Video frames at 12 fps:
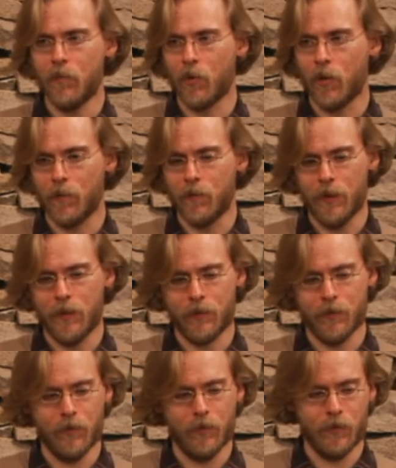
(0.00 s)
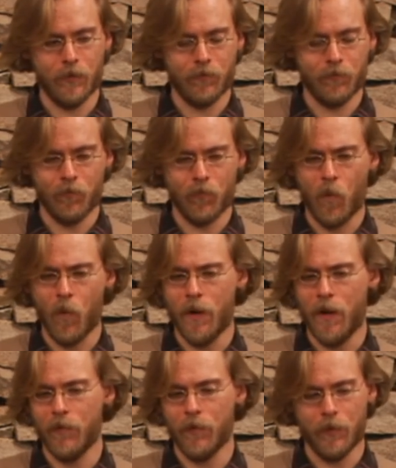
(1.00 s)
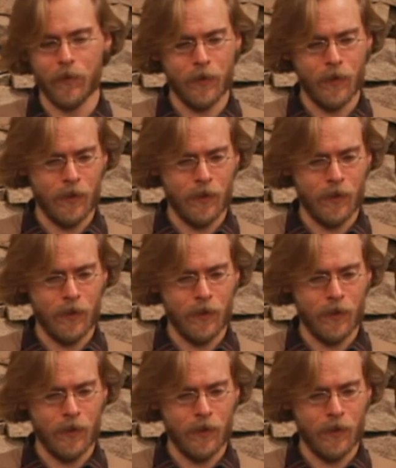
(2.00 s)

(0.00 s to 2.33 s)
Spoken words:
perfect or whatever.